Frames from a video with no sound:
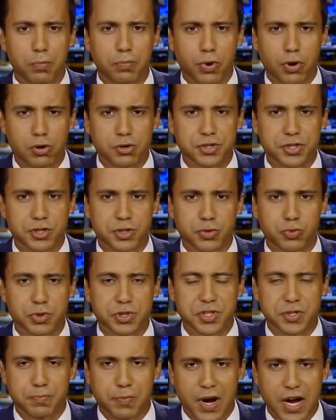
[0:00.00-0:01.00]
persons
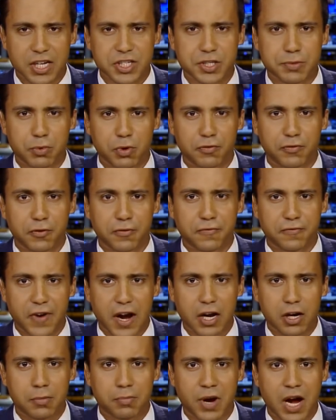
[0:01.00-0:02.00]
responsible for
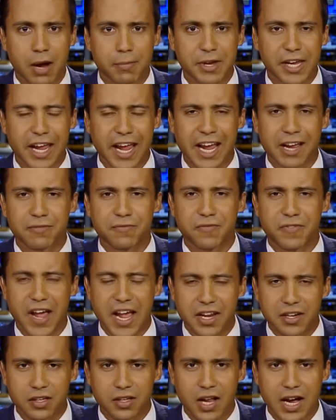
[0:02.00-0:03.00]
firebombing and
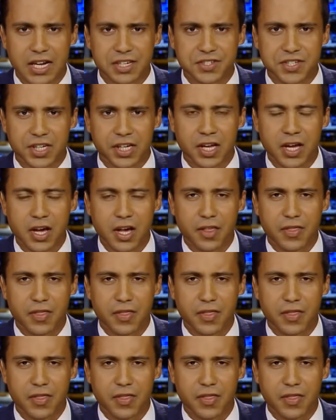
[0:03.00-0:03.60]
vandalizing